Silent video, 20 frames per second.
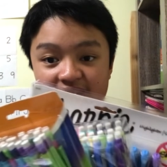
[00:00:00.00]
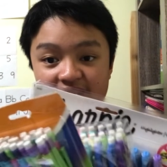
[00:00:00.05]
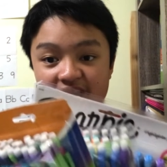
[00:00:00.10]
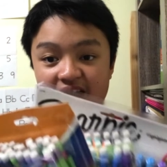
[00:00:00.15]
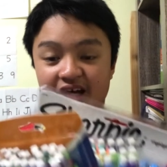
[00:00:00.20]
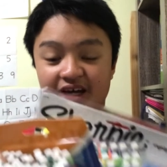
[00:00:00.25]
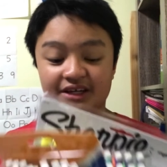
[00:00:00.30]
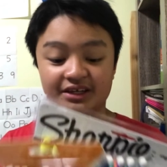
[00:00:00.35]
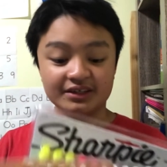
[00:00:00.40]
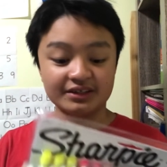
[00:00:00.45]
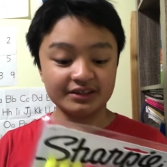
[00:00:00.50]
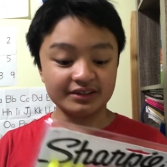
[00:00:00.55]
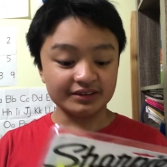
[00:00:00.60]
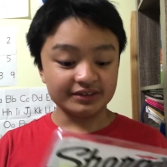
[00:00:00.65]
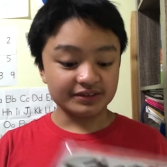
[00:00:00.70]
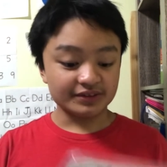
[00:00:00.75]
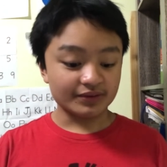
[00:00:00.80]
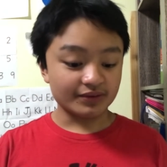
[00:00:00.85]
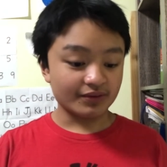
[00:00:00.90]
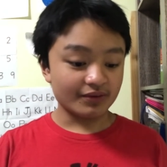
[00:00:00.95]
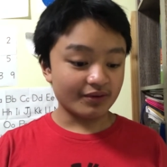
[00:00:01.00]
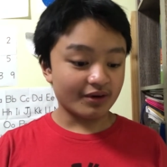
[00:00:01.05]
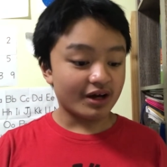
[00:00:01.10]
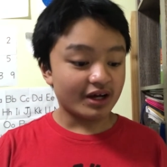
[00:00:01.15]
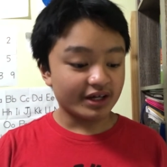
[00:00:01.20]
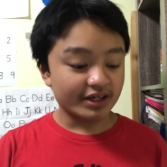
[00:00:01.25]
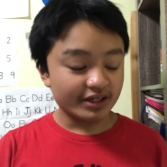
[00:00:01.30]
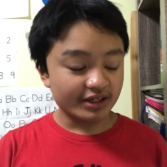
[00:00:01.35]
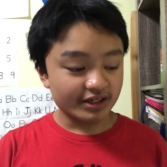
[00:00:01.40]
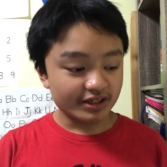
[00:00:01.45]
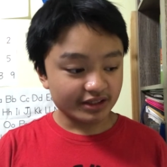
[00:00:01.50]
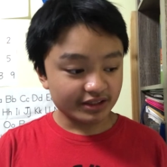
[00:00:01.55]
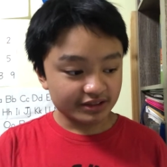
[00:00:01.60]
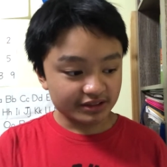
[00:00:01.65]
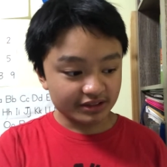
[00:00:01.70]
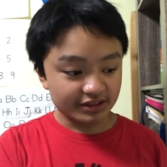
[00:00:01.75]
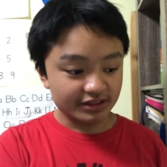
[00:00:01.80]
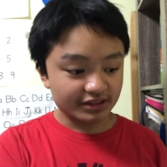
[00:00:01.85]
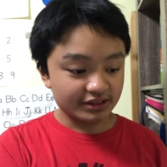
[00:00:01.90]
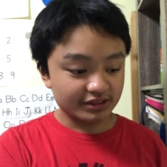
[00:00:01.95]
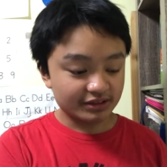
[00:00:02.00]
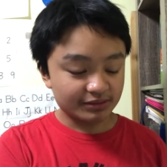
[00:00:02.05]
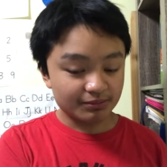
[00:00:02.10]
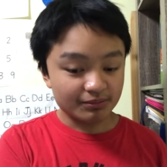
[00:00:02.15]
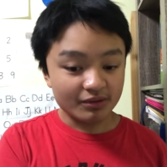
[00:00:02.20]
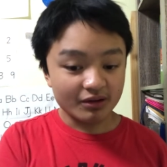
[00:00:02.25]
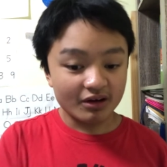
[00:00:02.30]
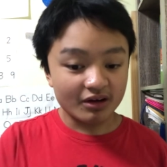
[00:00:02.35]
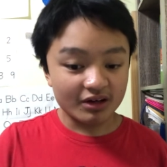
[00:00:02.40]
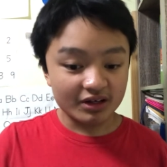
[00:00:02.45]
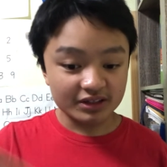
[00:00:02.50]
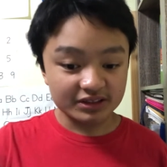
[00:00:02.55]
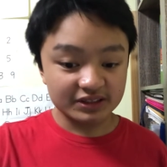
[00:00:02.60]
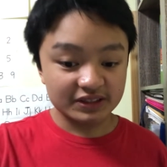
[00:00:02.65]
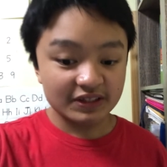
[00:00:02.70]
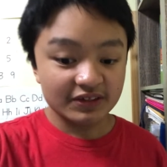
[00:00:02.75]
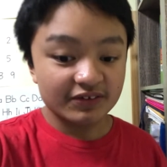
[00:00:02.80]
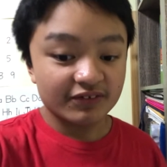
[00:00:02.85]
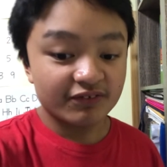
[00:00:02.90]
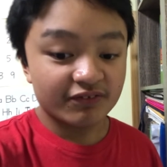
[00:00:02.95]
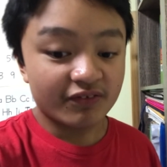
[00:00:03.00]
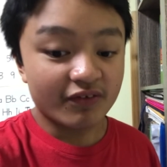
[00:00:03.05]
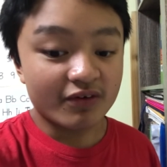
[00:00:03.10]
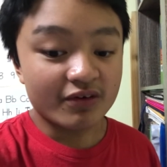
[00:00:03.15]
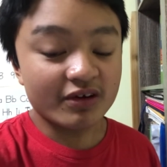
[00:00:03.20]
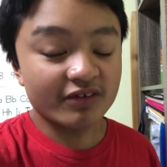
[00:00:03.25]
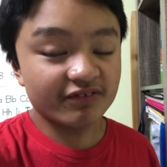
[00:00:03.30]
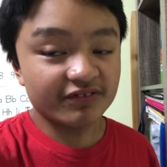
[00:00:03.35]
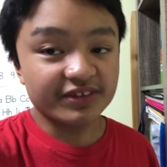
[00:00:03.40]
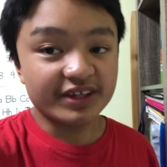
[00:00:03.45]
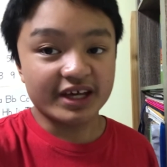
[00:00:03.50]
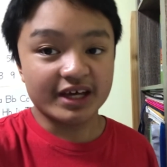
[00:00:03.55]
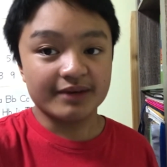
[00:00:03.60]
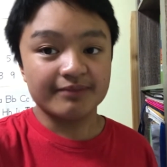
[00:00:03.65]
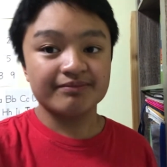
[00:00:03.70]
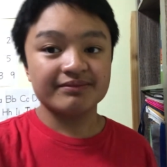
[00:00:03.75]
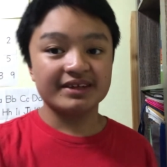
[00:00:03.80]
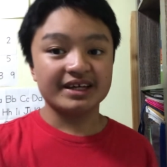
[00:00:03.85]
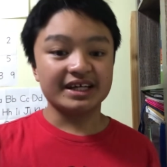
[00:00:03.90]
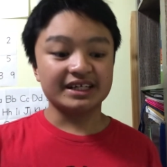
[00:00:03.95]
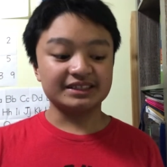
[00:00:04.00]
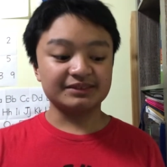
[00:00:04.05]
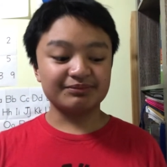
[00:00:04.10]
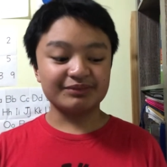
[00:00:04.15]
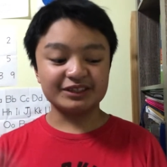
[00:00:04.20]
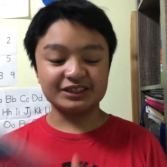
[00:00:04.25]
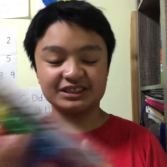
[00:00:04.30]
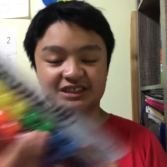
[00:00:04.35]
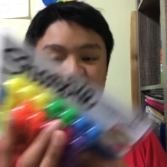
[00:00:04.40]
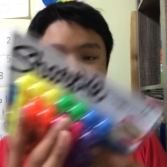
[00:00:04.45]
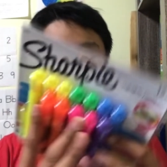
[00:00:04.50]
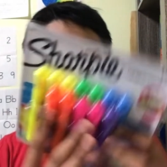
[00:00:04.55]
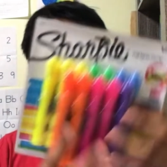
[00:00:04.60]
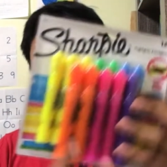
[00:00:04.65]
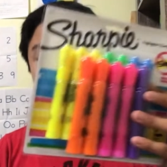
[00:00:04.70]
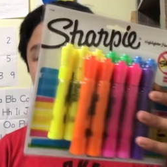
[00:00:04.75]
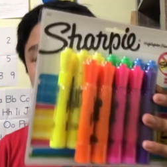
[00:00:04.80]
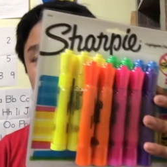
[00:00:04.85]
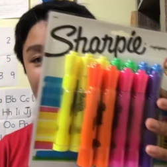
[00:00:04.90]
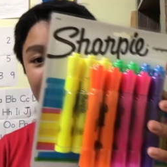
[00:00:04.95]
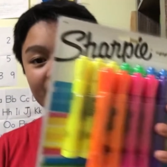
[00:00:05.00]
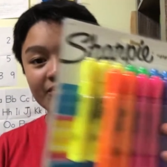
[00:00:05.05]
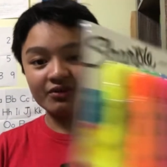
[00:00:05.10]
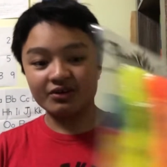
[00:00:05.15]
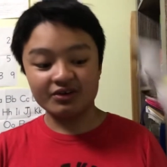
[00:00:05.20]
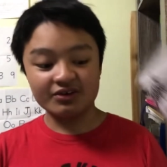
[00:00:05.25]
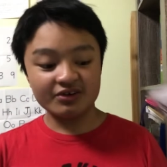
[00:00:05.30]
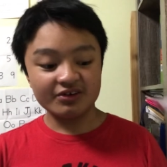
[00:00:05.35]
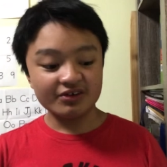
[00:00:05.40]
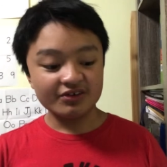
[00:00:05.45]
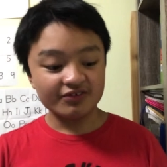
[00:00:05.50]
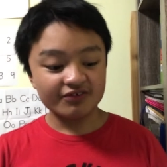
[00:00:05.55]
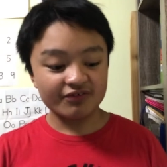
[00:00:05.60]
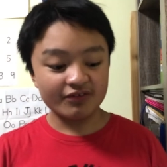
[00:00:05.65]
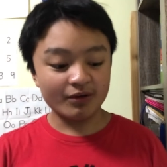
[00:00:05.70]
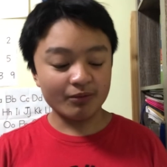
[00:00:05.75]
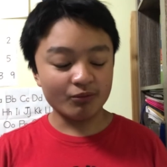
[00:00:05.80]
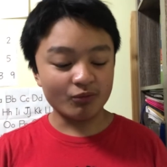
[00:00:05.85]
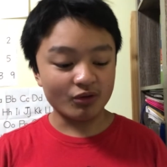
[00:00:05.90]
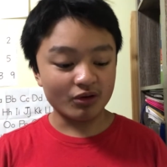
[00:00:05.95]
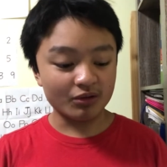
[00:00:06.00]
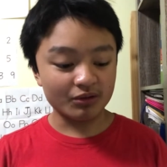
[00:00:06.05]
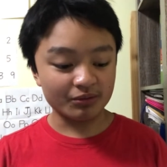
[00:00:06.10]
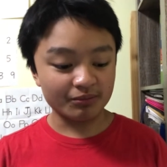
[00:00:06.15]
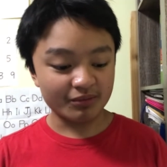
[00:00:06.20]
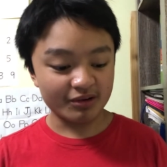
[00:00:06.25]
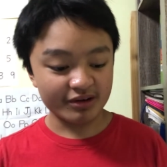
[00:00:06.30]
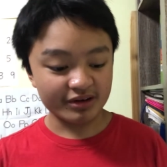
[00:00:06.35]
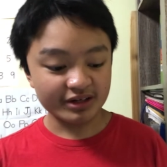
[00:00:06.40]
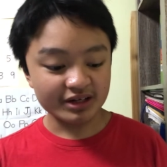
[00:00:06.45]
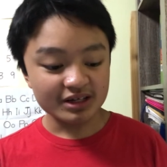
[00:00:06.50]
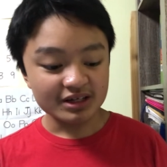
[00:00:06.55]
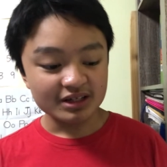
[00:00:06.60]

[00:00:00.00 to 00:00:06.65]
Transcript: I so I just brought four of them, especially one more from Walmart